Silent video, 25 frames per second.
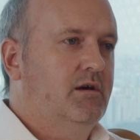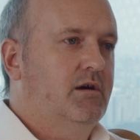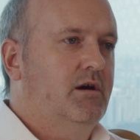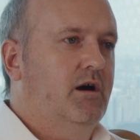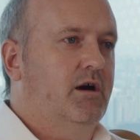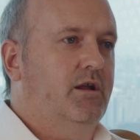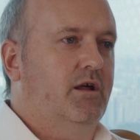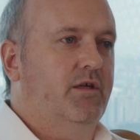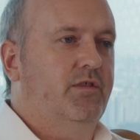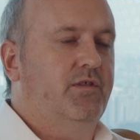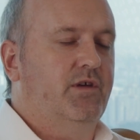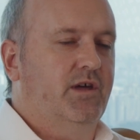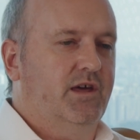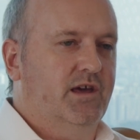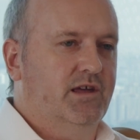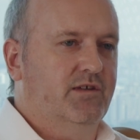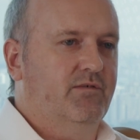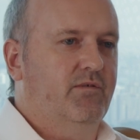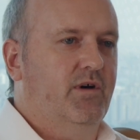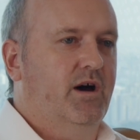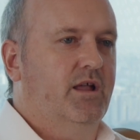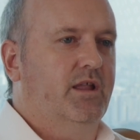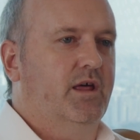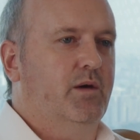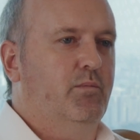And I think as
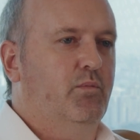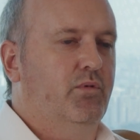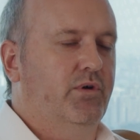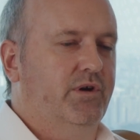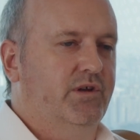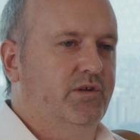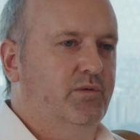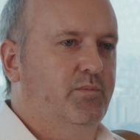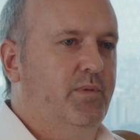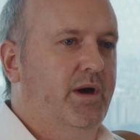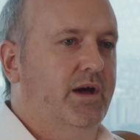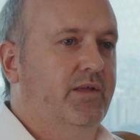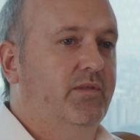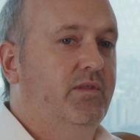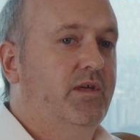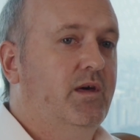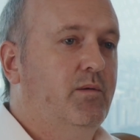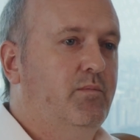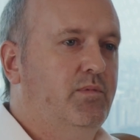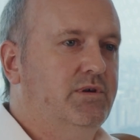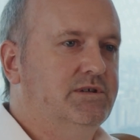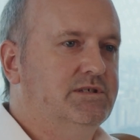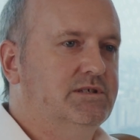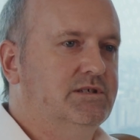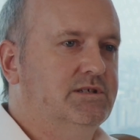Vale brings back their
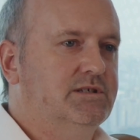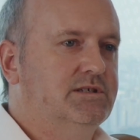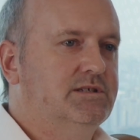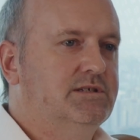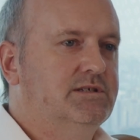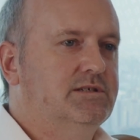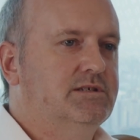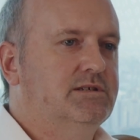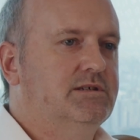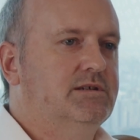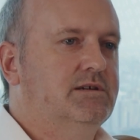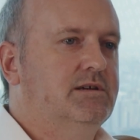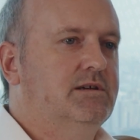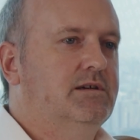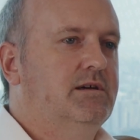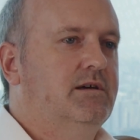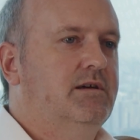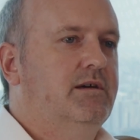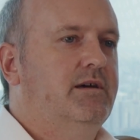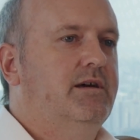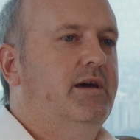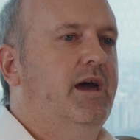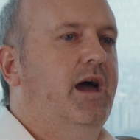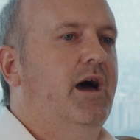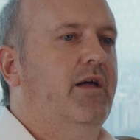business,
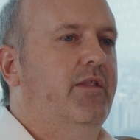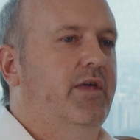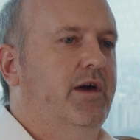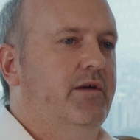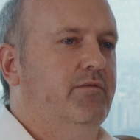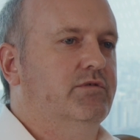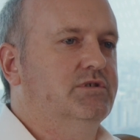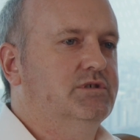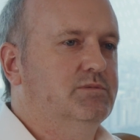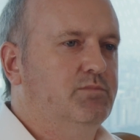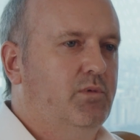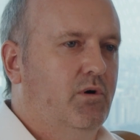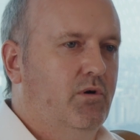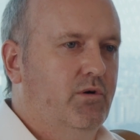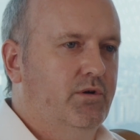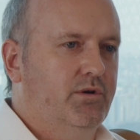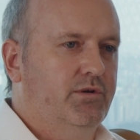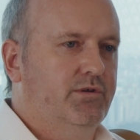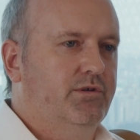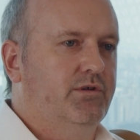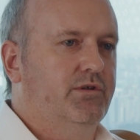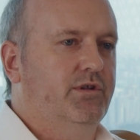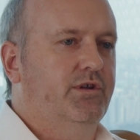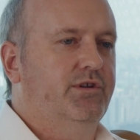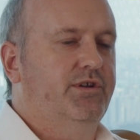how they
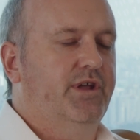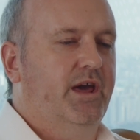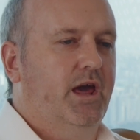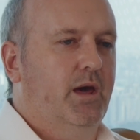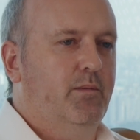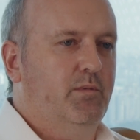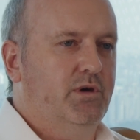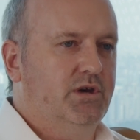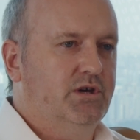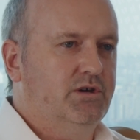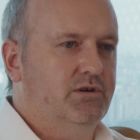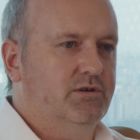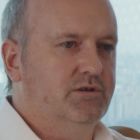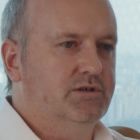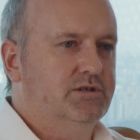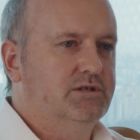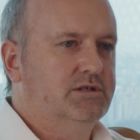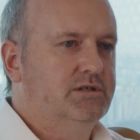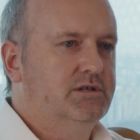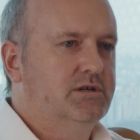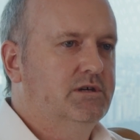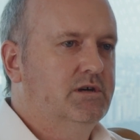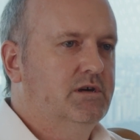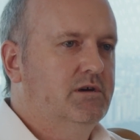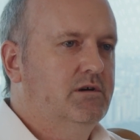respond to the dam issues
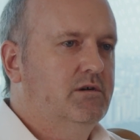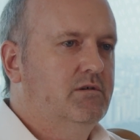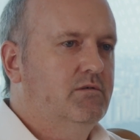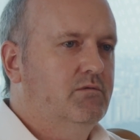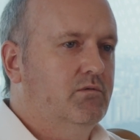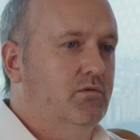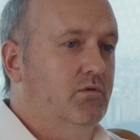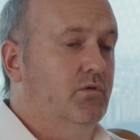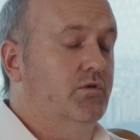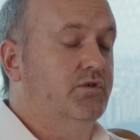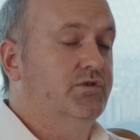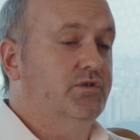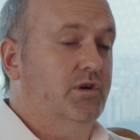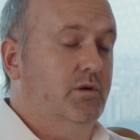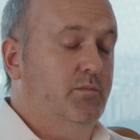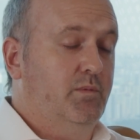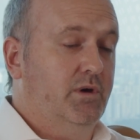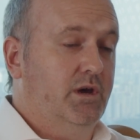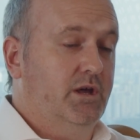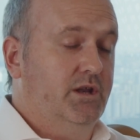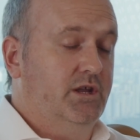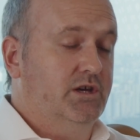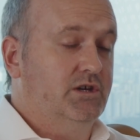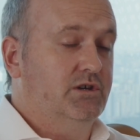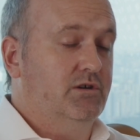will also be
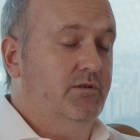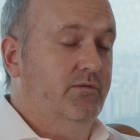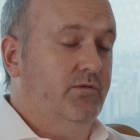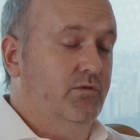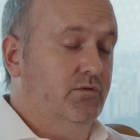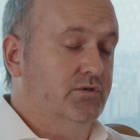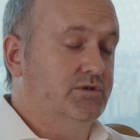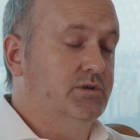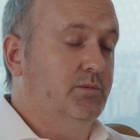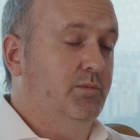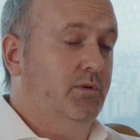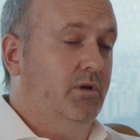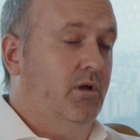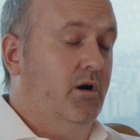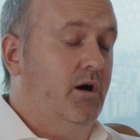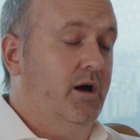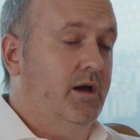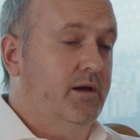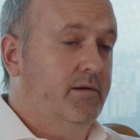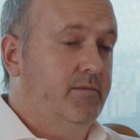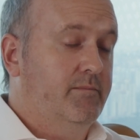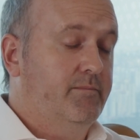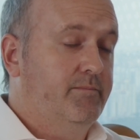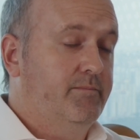an issue for supply.